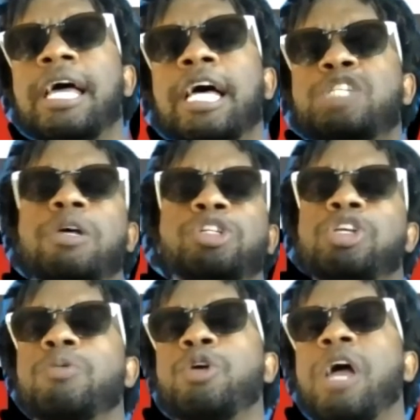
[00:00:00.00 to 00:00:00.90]

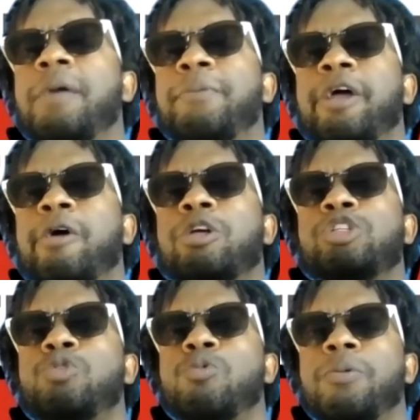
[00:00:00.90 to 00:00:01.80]
especially when you had
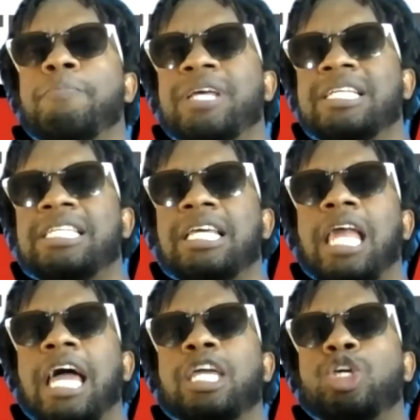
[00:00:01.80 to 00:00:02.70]
parents who were busy
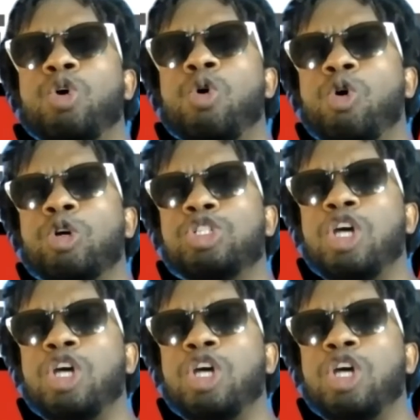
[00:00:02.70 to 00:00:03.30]
like yours.